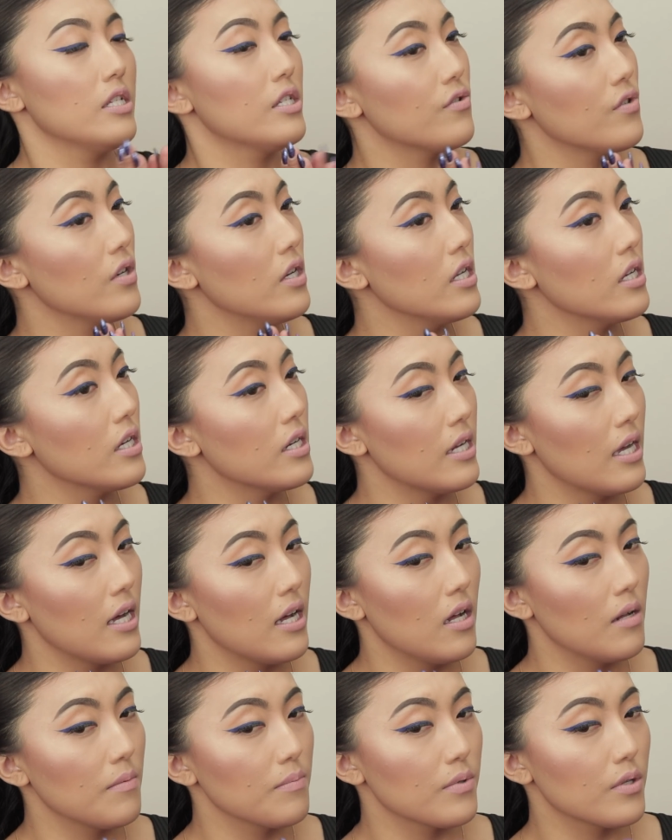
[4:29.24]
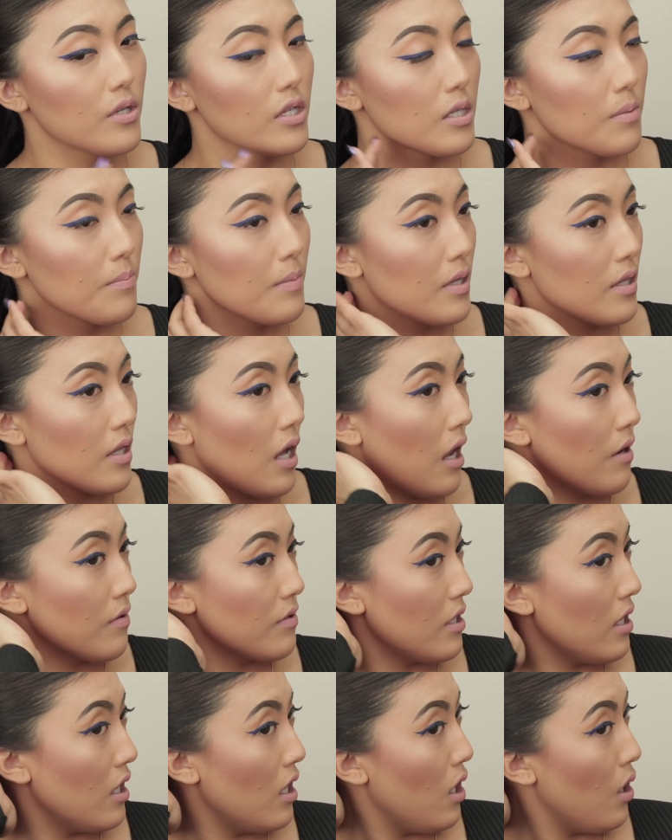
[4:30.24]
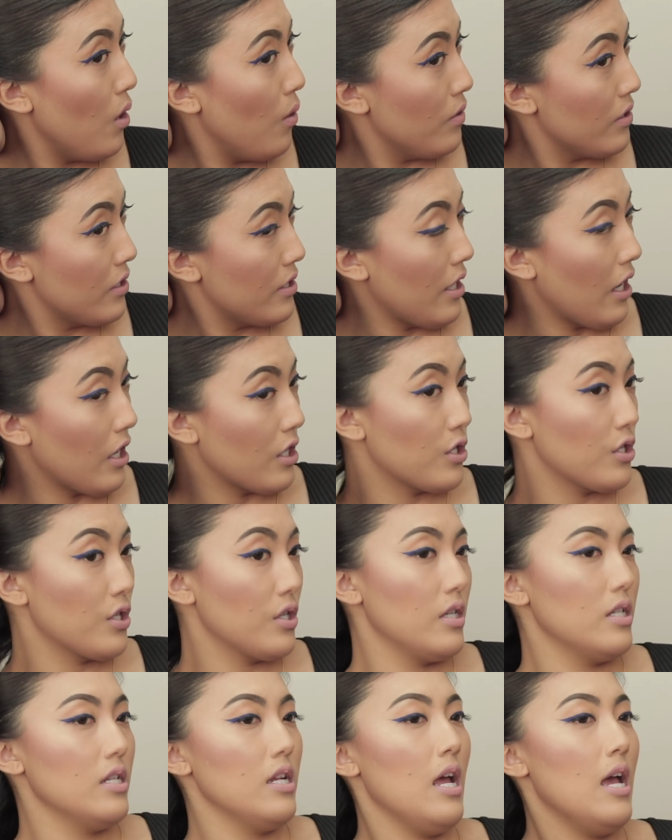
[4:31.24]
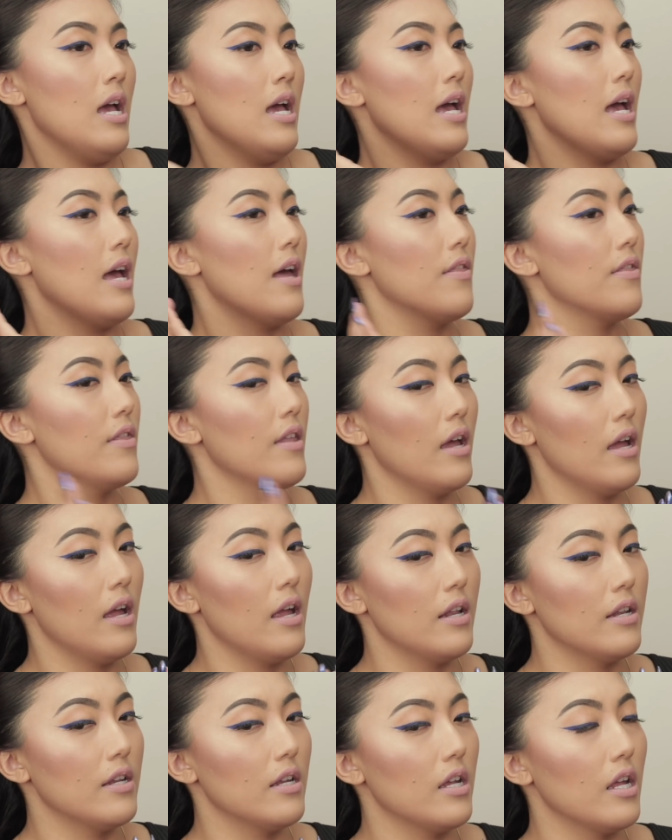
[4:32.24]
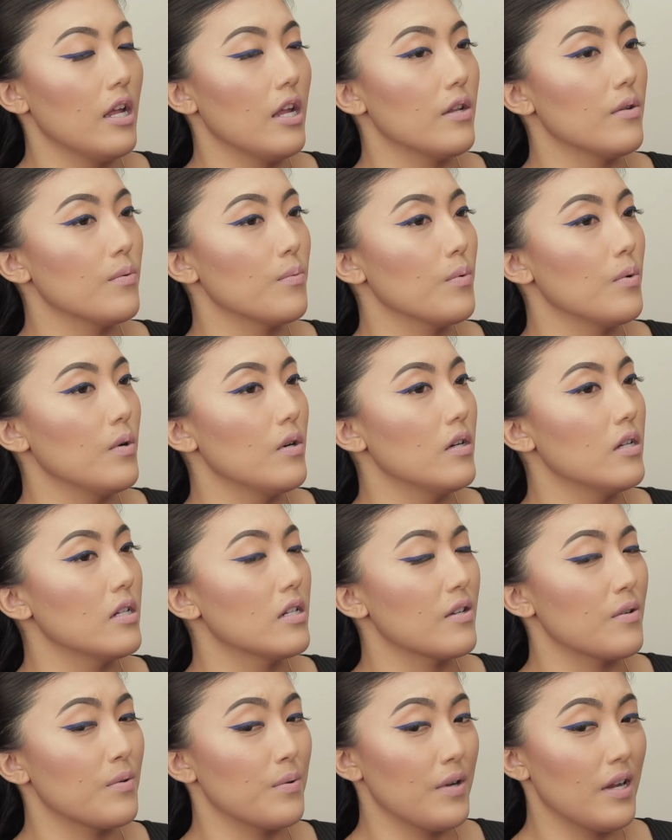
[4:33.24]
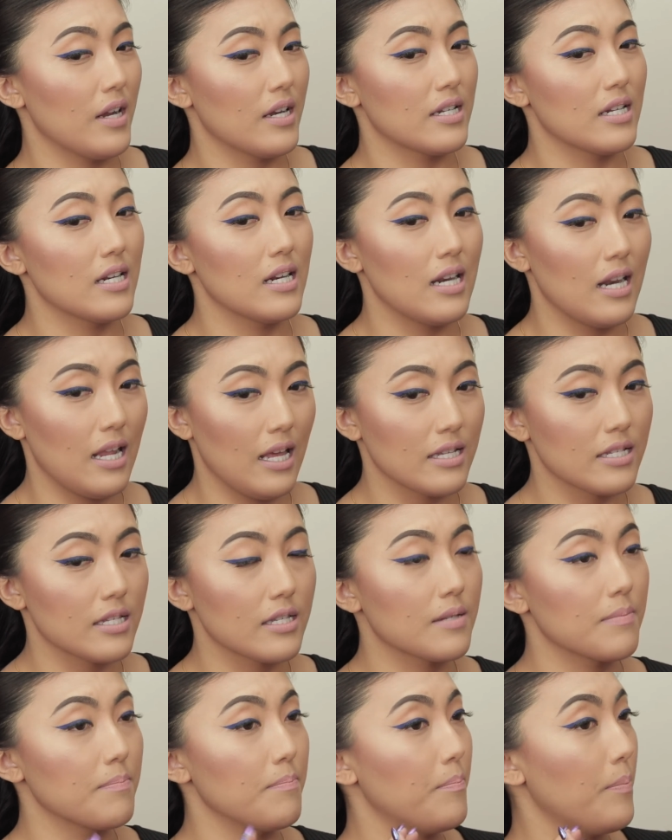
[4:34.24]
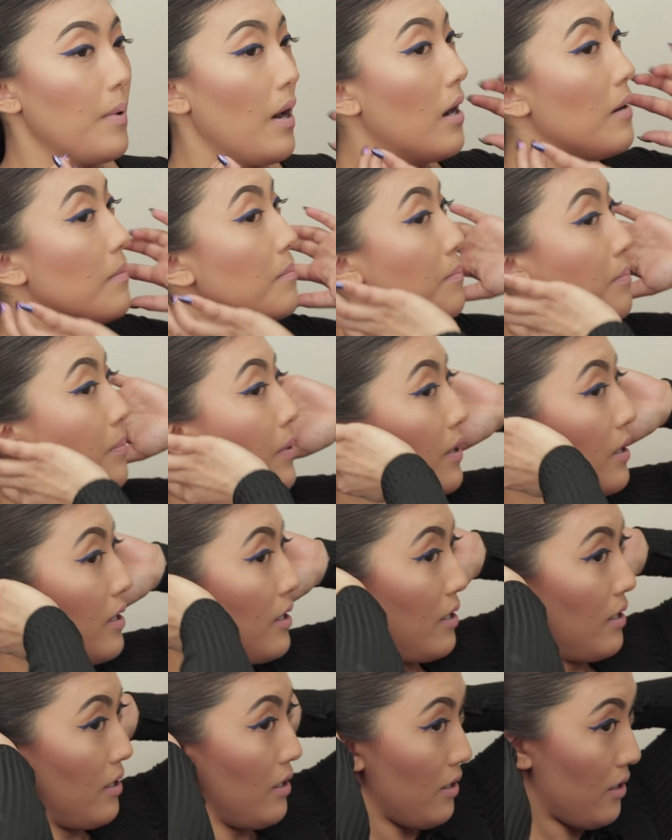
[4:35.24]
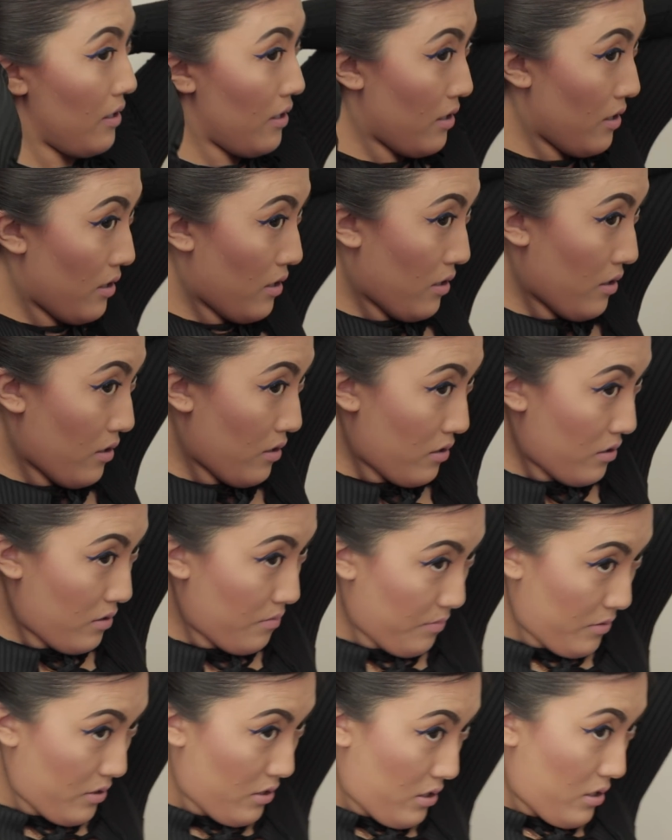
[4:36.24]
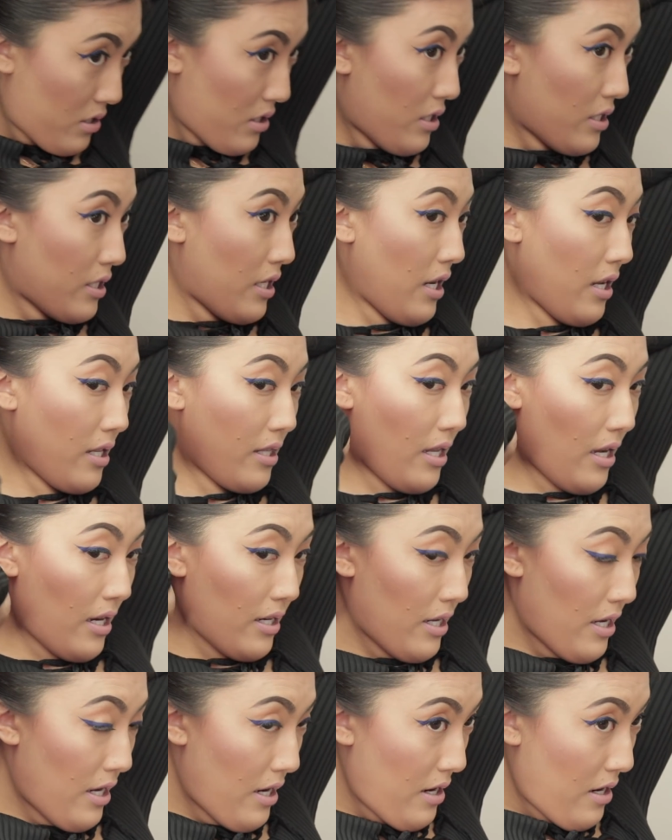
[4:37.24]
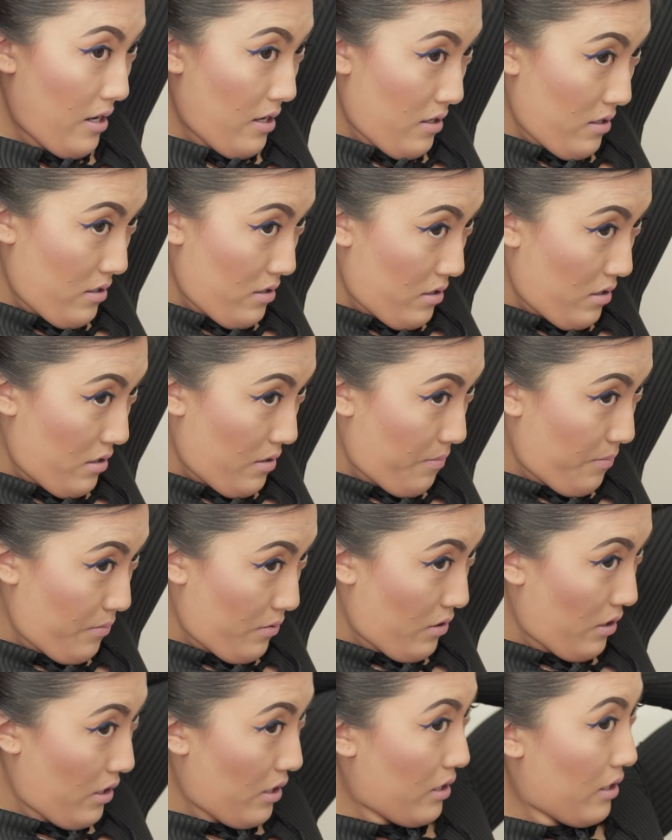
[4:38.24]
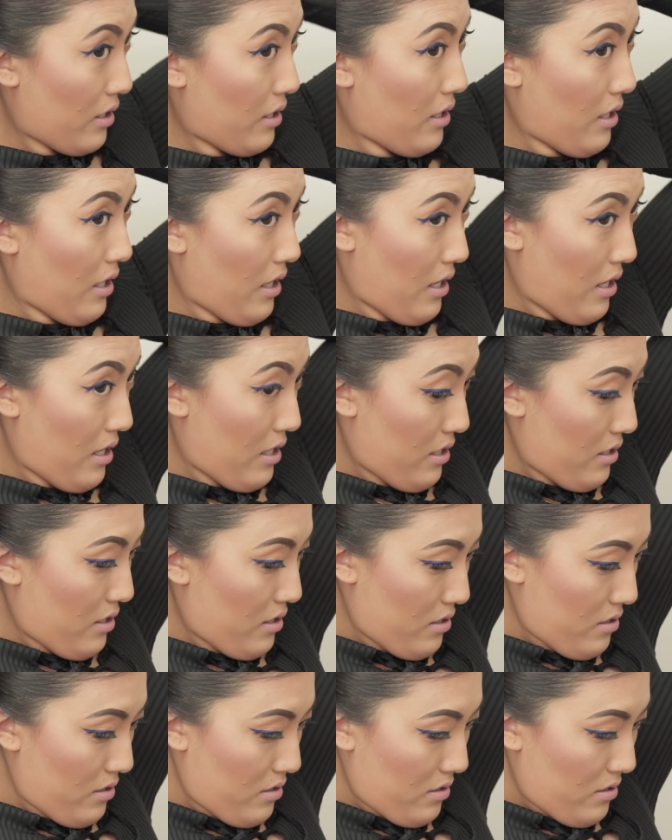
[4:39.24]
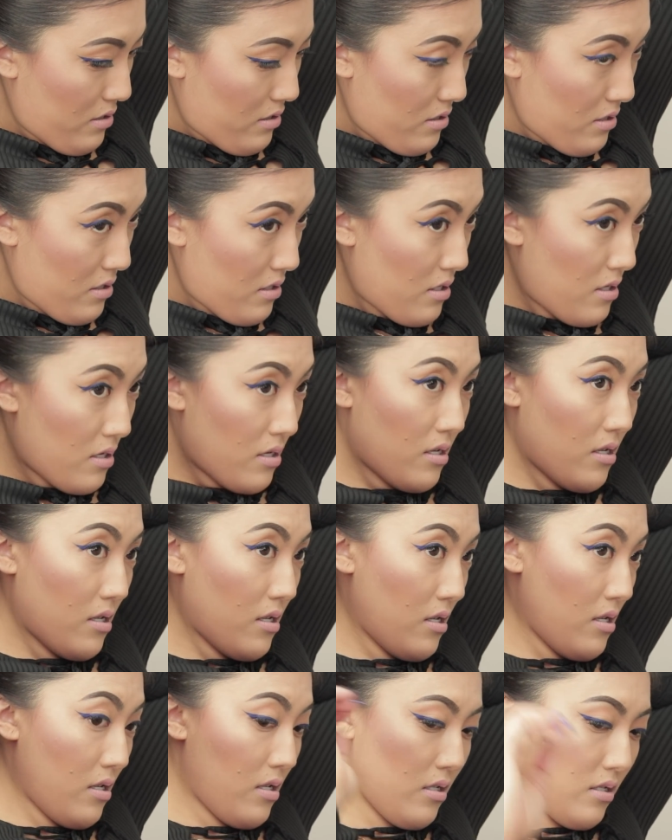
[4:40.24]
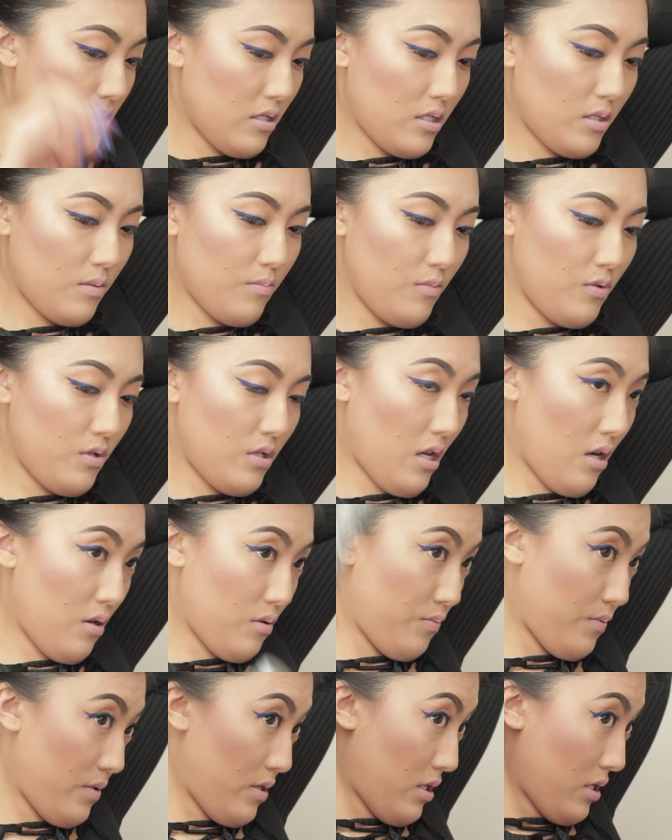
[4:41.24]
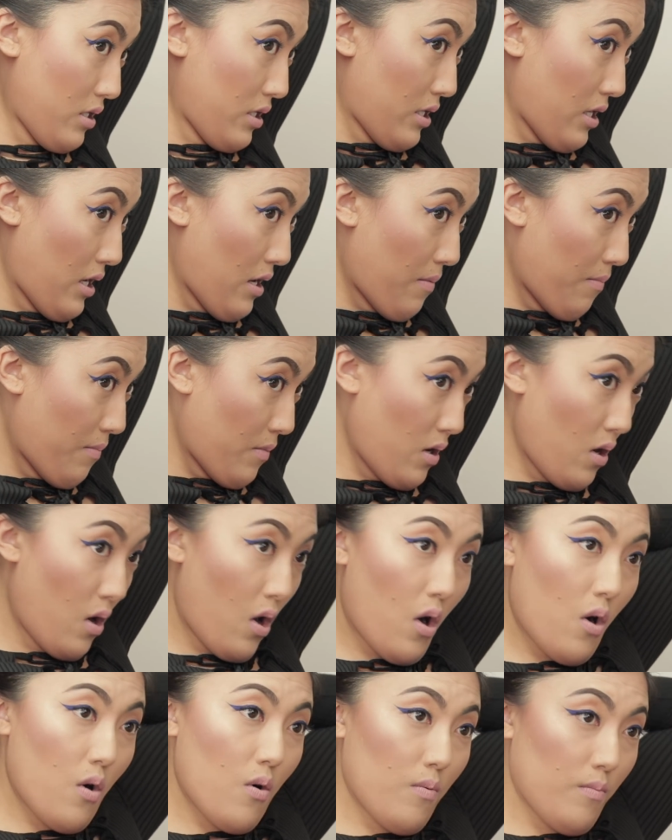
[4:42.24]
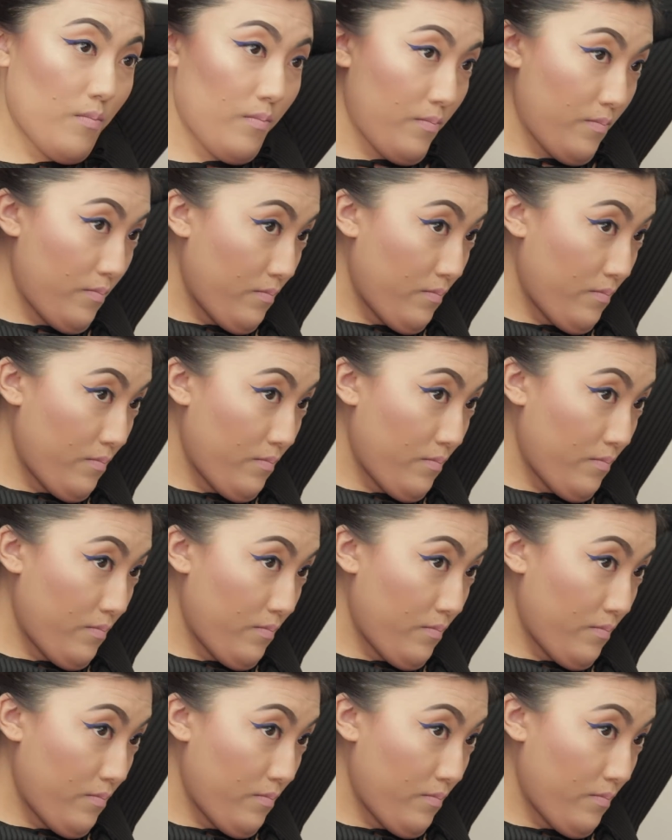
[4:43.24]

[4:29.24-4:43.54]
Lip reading: it's really gonna help to smooth out the lower section, and then it will create less bump. I'm just gonna take that hair up like that, smooth out with the same comb.